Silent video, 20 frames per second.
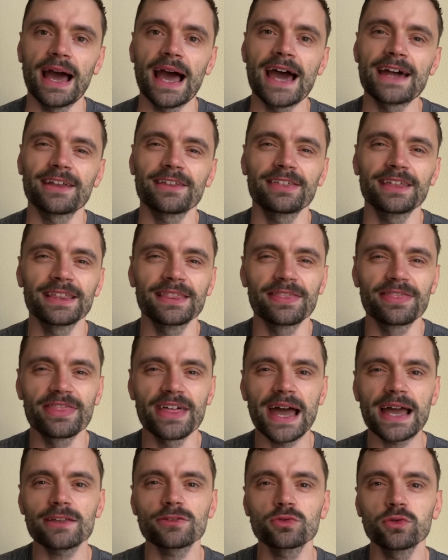And I think
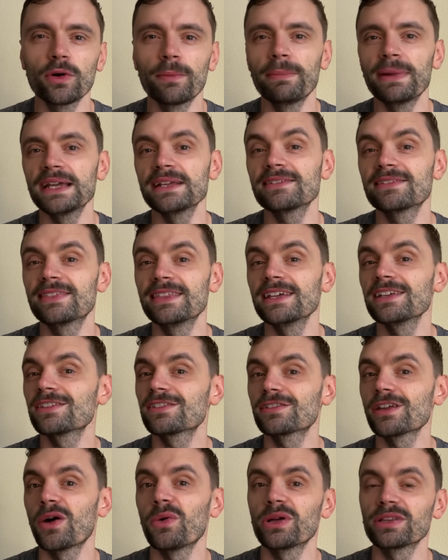that's what makes this
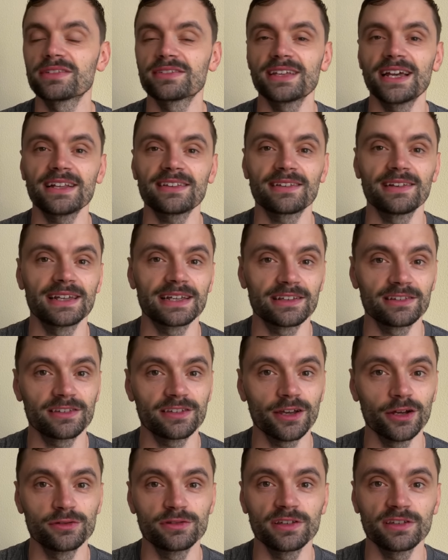so unsettling and
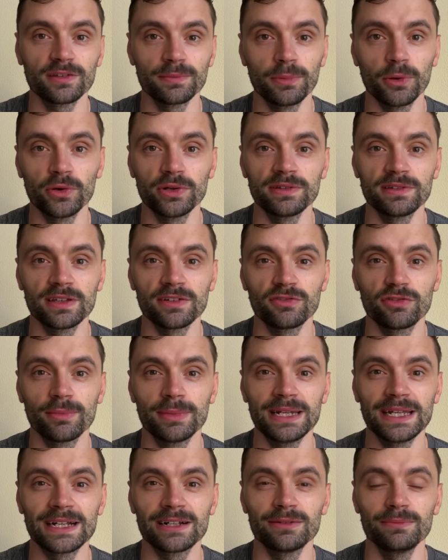so disappointing from
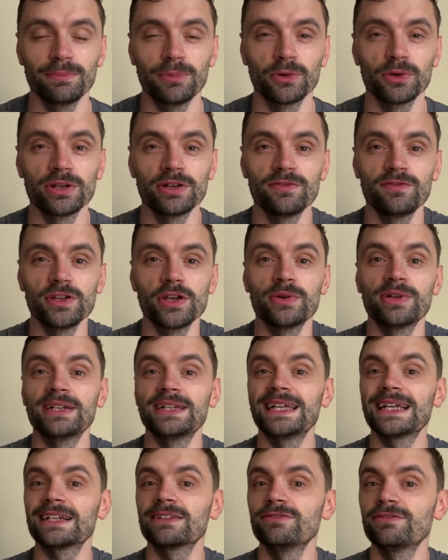an England point of view and
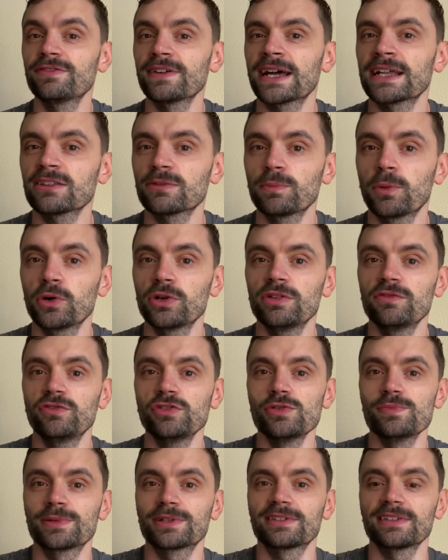an England fan's point of
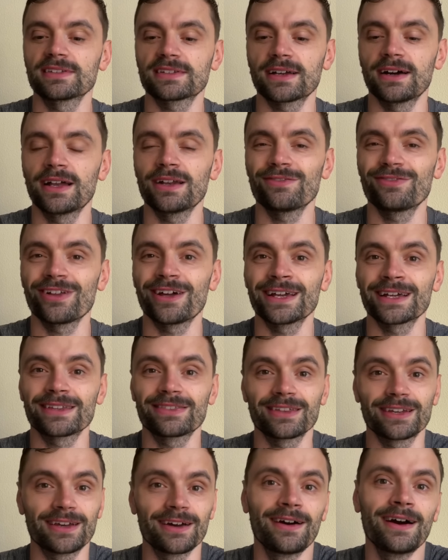view, because it's kind of like
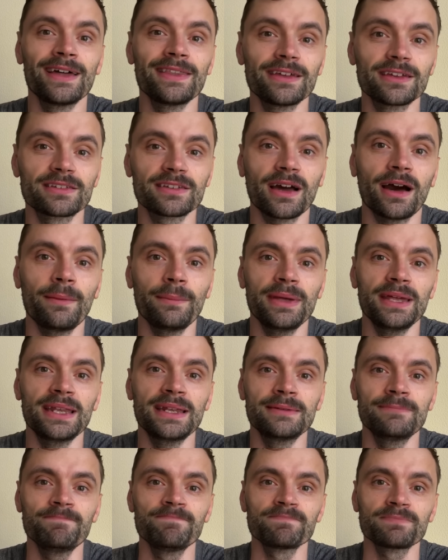the guy that has come
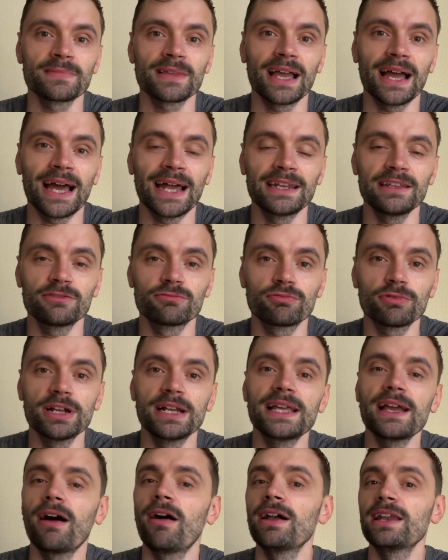in and is
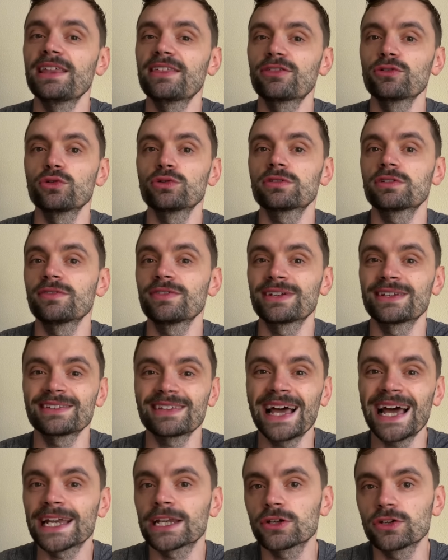really highly thought of and has
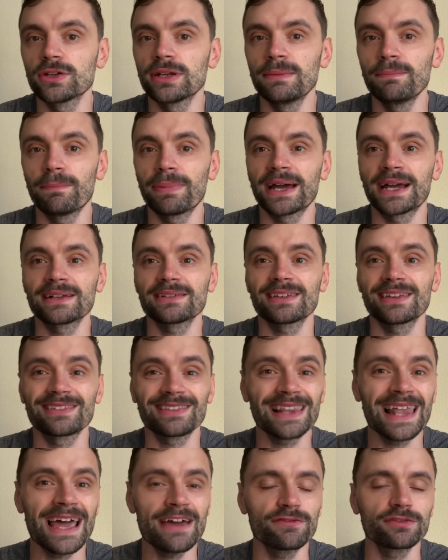had a good impact has
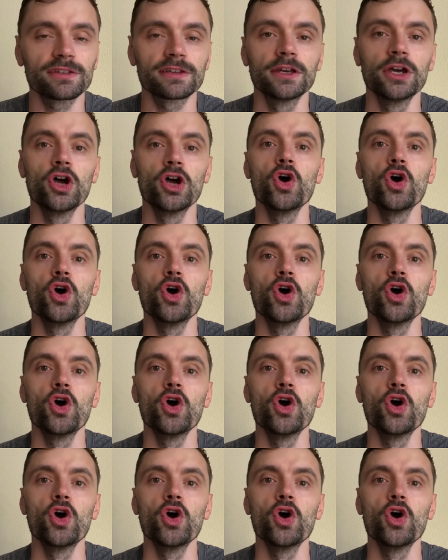left.